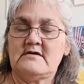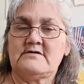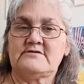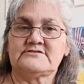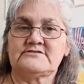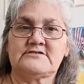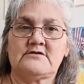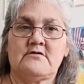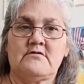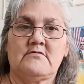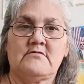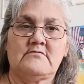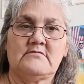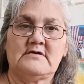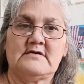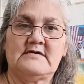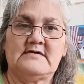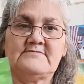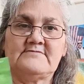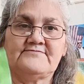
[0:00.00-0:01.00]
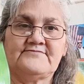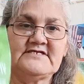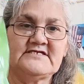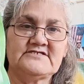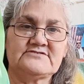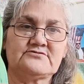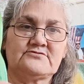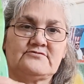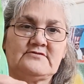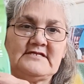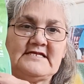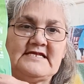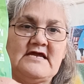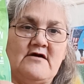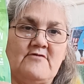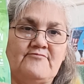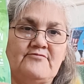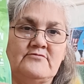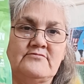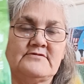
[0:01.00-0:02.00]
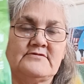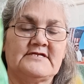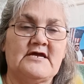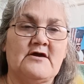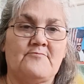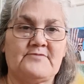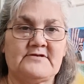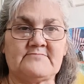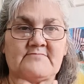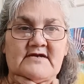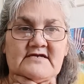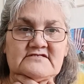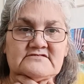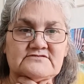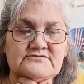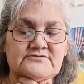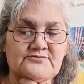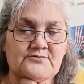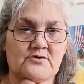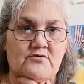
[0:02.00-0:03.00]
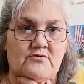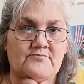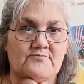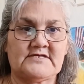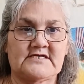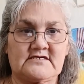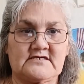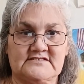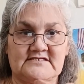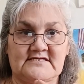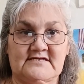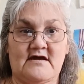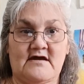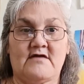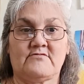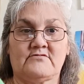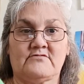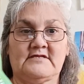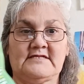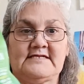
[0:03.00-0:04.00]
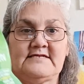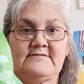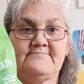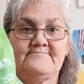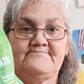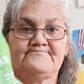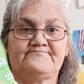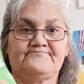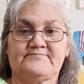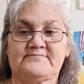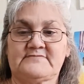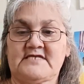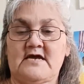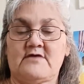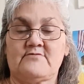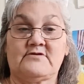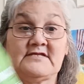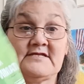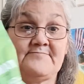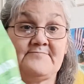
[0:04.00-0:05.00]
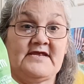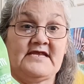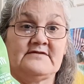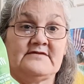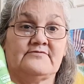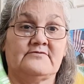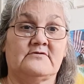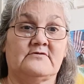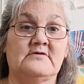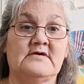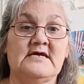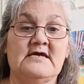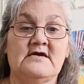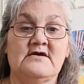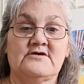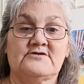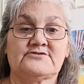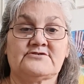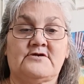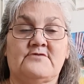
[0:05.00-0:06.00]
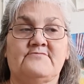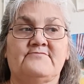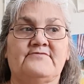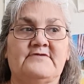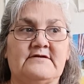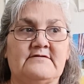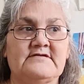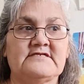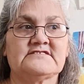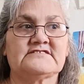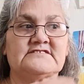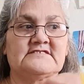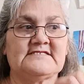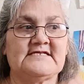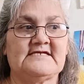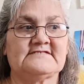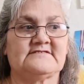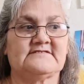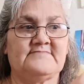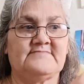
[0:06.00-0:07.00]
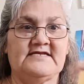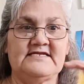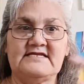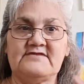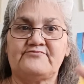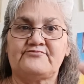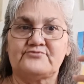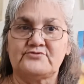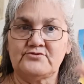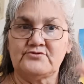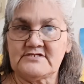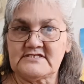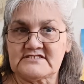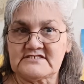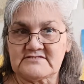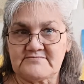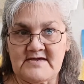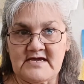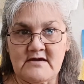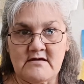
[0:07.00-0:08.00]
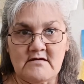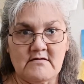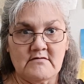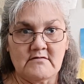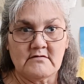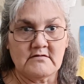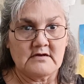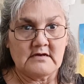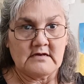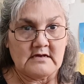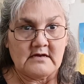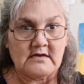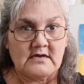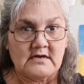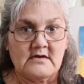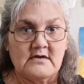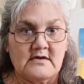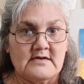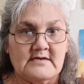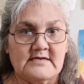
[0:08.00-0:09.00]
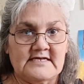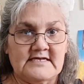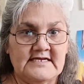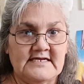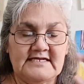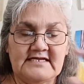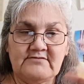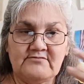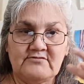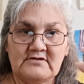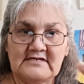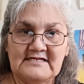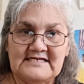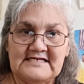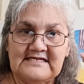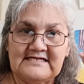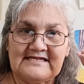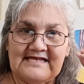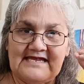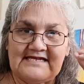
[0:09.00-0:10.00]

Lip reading: So these were really helpful in helping my throat, because it got really painful. So I'm very selective. Any fruity smell, any really